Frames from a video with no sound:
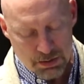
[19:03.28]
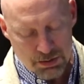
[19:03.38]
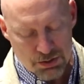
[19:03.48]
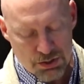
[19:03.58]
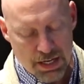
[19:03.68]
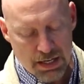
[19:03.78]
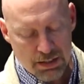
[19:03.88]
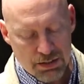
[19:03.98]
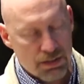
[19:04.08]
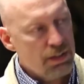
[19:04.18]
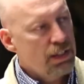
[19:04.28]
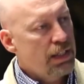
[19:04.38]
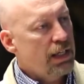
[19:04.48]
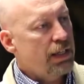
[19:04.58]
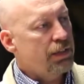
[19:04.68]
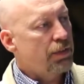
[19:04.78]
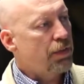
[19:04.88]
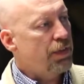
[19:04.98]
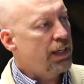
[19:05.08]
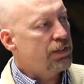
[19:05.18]
and sex, and the other
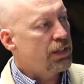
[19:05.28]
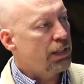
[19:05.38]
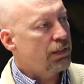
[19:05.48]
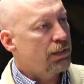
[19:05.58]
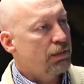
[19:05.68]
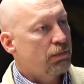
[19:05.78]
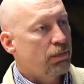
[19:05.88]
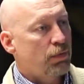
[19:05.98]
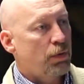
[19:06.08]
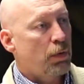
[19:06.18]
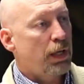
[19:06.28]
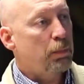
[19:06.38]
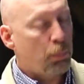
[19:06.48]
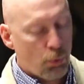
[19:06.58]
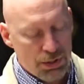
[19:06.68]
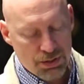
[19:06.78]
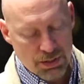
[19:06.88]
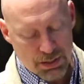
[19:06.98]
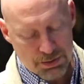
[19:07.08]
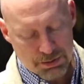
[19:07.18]
things that
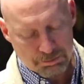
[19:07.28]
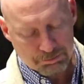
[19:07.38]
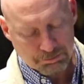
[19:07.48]
imprisoned us.